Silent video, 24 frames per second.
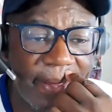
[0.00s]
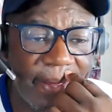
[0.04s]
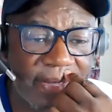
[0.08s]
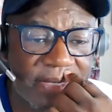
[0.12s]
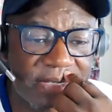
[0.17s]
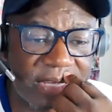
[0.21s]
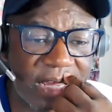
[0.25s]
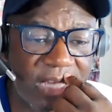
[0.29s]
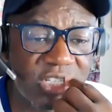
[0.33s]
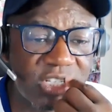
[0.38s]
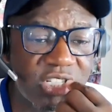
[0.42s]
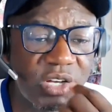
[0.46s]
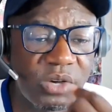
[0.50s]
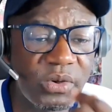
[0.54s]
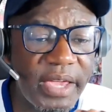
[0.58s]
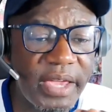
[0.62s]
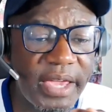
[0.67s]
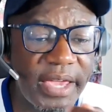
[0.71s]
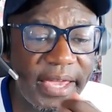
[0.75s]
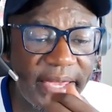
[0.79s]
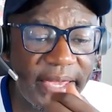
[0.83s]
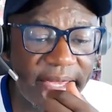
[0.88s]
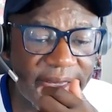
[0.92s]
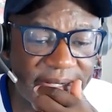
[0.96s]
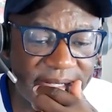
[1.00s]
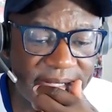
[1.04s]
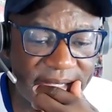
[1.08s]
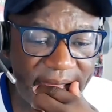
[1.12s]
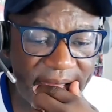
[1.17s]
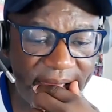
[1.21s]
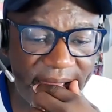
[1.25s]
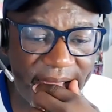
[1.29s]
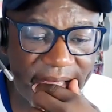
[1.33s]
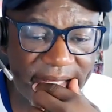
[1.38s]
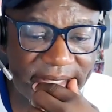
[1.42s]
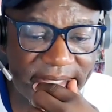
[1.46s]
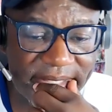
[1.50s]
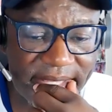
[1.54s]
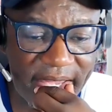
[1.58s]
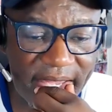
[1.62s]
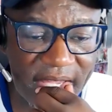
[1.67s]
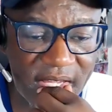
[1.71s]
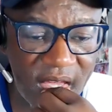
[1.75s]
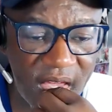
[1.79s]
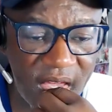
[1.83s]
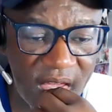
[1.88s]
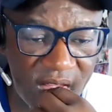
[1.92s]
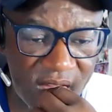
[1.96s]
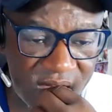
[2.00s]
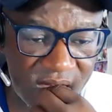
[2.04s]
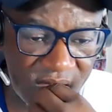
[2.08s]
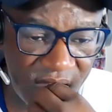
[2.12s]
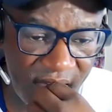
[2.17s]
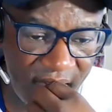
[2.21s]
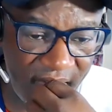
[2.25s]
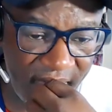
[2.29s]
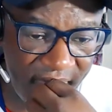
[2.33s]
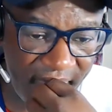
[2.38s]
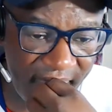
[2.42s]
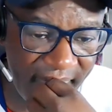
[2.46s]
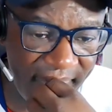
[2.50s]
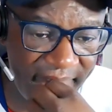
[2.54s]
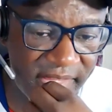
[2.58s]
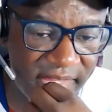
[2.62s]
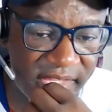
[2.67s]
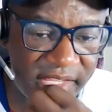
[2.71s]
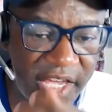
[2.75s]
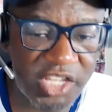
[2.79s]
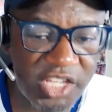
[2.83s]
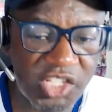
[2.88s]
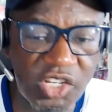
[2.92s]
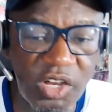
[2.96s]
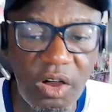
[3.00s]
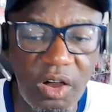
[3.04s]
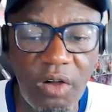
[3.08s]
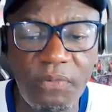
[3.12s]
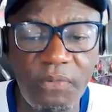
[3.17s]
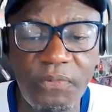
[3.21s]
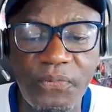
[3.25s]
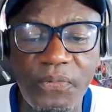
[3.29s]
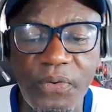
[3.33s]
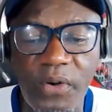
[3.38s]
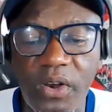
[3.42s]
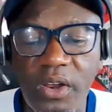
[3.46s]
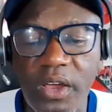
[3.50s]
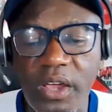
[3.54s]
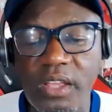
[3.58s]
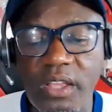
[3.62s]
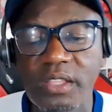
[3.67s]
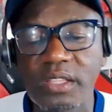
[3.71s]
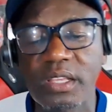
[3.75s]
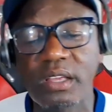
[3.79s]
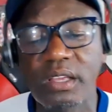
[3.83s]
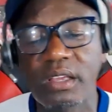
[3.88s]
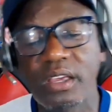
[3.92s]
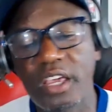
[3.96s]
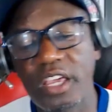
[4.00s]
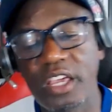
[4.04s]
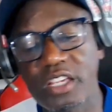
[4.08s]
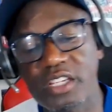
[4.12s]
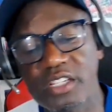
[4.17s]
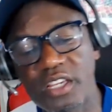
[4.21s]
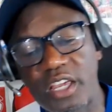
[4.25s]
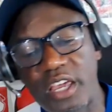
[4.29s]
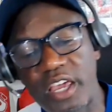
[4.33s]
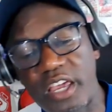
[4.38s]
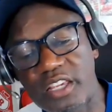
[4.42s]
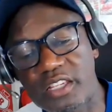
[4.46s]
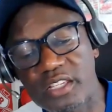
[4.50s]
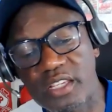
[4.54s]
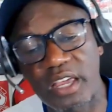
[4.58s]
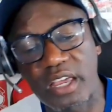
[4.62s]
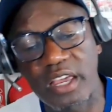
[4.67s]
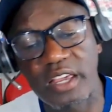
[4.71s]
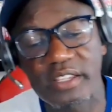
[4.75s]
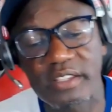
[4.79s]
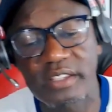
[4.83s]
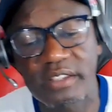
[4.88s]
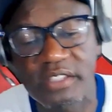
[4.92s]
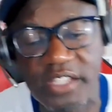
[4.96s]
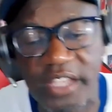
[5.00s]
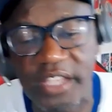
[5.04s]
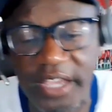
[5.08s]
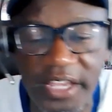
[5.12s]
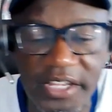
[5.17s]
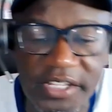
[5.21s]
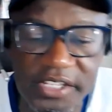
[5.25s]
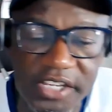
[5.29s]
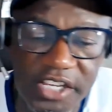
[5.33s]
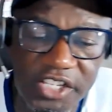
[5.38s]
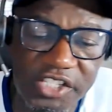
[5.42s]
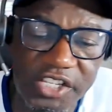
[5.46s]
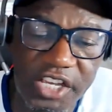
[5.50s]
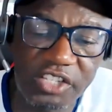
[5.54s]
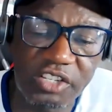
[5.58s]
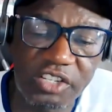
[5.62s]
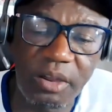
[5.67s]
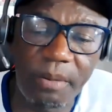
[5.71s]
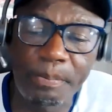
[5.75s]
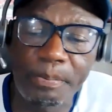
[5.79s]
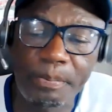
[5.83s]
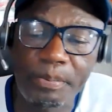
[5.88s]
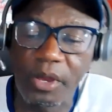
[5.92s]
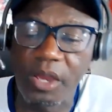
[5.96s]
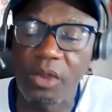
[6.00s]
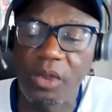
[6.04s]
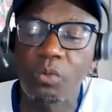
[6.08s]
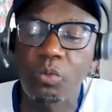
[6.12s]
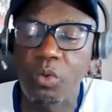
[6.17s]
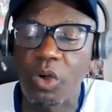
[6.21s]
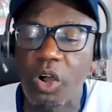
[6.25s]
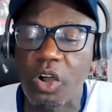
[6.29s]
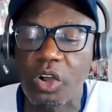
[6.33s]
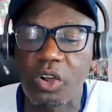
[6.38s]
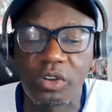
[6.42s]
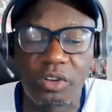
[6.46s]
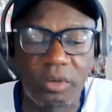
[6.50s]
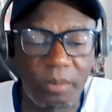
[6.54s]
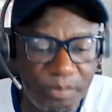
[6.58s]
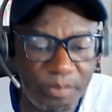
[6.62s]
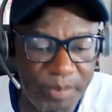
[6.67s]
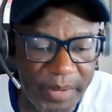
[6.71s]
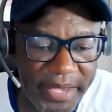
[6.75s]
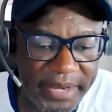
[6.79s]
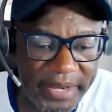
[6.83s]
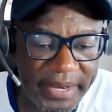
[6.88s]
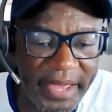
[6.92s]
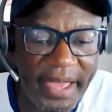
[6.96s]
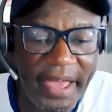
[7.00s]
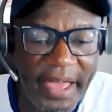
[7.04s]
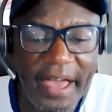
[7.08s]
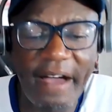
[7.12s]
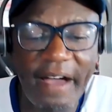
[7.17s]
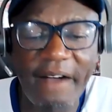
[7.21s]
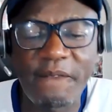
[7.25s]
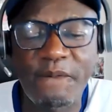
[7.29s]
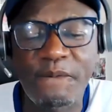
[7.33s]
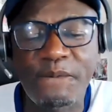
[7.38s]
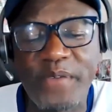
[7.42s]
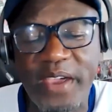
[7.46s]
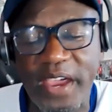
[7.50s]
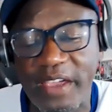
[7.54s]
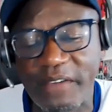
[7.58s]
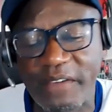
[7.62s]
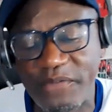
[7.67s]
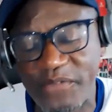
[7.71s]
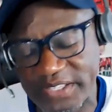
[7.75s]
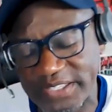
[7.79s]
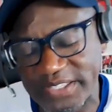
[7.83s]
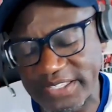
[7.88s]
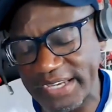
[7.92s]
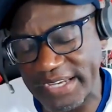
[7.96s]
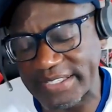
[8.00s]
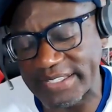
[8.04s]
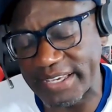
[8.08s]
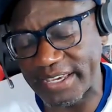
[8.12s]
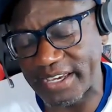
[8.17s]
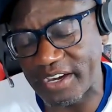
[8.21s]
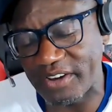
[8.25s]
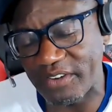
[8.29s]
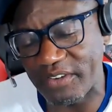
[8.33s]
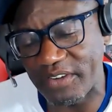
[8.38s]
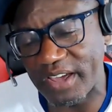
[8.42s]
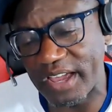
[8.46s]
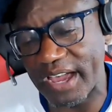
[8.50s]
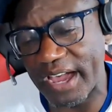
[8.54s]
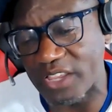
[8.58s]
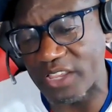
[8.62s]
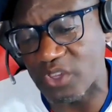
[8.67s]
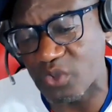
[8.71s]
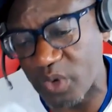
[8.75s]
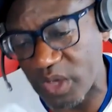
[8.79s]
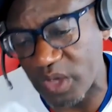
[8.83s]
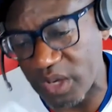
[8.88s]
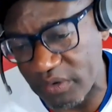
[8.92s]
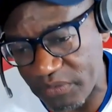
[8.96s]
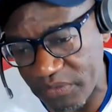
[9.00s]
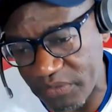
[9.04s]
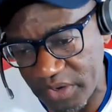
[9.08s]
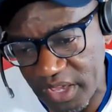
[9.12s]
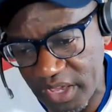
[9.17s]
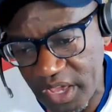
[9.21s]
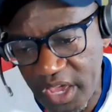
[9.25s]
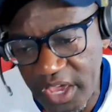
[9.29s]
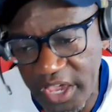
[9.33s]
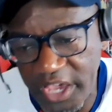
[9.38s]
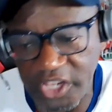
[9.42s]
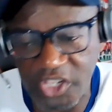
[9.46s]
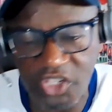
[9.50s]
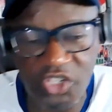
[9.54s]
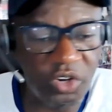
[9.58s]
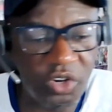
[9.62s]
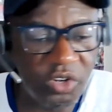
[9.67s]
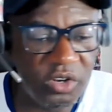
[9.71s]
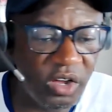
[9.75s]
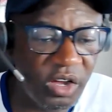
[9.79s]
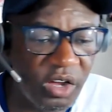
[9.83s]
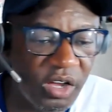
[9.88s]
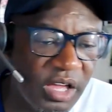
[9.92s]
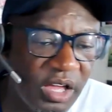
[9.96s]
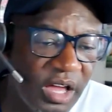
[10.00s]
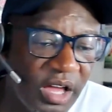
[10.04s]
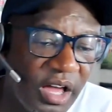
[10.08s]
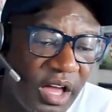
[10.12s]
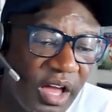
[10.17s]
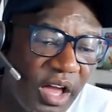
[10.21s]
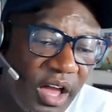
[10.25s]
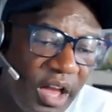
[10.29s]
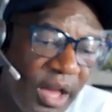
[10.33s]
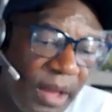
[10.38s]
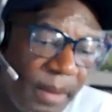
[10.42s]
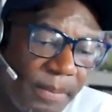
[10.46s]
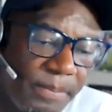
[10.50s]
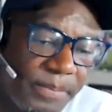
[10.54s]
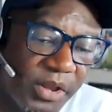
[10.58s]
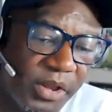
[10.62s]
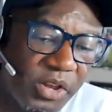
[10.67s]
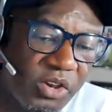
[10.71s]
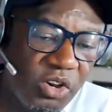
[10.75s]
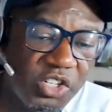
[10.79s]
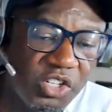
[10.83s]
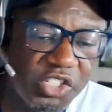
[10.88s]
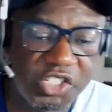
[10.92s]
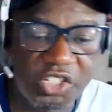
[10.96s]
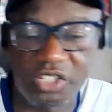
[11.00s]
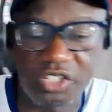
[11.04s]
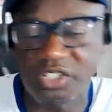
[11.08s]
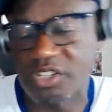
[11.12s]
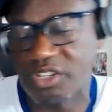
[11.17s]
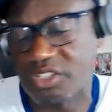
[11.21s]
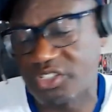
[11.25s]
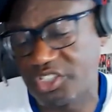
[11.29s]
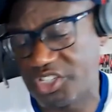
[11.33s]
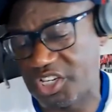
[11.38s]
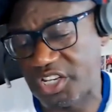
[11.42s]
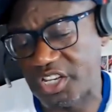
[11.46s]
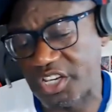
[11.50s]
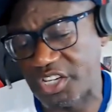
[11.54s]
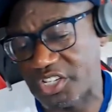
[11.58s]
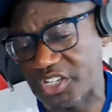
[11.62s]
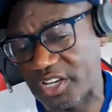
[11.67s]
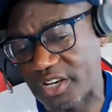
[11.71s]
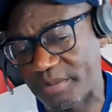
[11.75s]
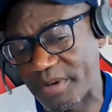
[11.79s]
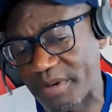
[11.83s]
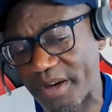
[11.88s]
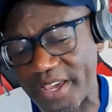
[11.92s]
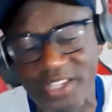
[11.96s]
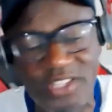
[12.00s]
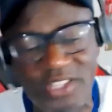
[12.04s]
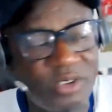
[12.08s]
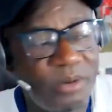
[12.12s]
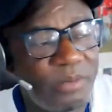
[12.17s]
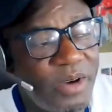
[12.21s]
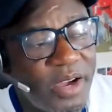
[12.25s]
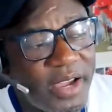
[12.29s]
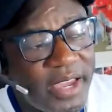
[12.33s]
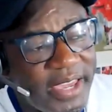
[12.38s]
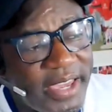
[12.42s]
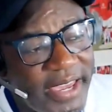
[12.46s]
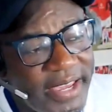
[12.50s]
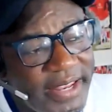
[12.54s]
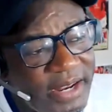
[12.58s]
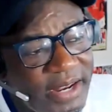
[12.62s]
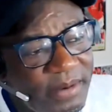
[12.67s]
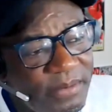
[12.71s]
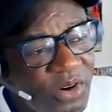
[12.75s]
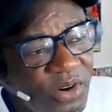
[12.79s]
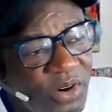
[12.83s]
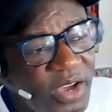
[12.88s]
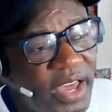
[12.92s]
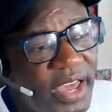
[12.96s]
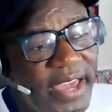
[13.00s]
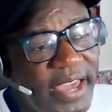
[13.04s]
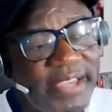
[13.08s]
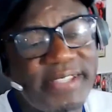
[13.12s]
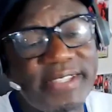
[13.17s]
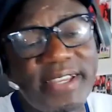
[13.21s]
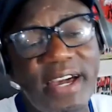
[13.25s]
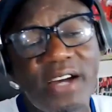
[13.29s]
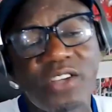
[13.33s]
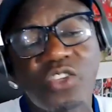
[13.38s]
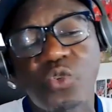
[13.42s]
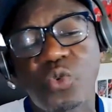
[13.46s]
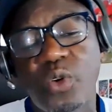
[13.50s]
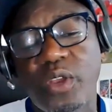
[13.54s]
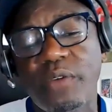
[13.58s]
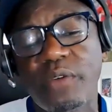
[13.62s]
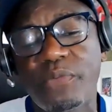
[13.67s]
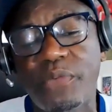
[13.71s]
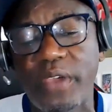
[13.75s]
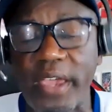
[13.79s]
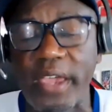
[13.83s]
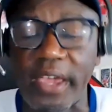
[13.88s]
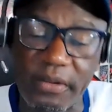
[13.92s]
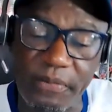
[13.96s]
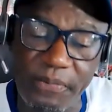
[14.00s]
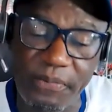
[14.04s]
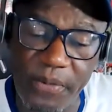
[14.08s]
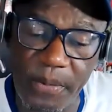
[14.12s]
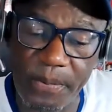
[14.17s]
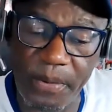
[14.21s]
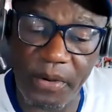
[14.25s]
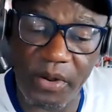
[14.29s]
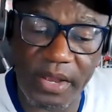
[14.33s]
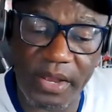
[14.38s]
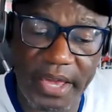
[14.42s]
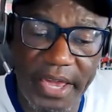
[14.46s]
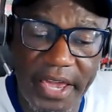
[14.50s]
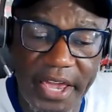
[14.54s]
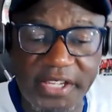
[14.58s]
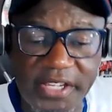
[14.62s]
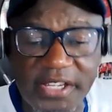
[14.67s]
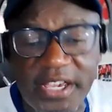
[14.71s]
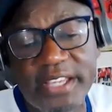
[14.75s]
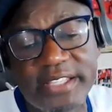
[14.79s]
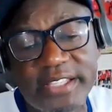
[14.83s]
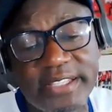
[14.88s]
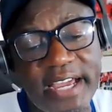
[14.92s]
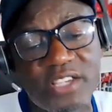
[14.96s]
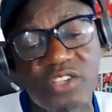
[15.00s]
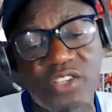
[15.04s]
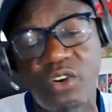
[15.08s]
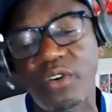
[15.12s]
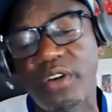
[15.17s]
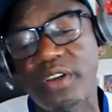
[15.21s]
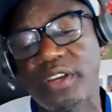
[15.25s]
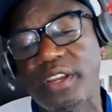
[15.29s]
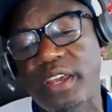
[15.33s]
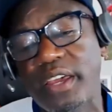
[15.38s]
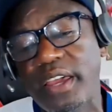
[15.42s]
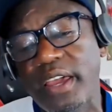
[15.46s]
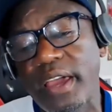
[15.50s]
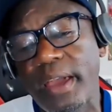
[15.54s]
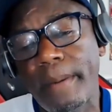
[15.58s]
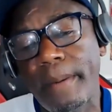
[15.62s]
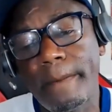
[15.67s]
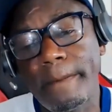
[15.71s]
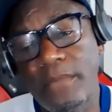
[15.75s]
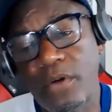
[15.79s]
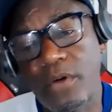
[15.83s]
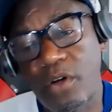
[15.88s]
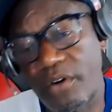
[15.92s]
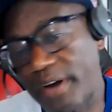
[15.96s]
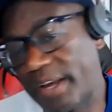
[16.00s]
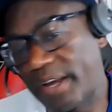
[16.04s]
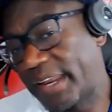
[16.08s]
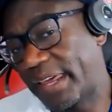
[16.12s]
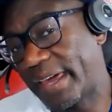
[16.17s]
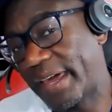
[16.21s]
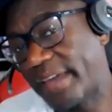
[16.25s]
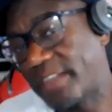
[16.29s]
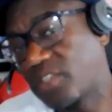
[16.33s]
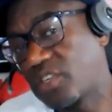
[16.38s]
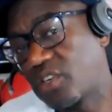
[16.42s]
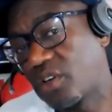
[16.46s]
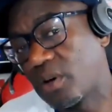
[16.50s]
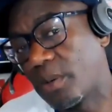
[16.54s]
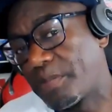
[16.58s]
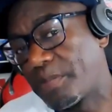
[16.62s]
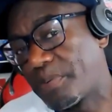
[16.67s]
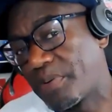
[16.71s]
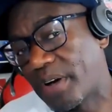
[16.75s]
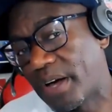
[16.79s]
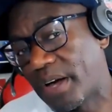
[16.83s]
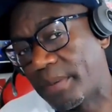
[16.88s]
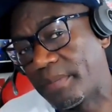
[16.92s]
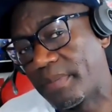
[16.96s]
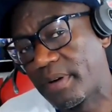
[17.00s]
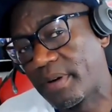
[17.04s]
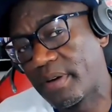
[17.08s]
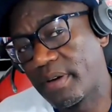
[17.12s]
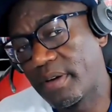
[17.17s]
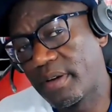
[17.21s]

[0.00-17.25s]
Sancho is in danger of following, is in danger of blowing what could have been a very fantastic career at 23. He's no longer a precocious teenager anymore. He's no more a kid anymore. He's now 23. In football age, you're already getting to your prime.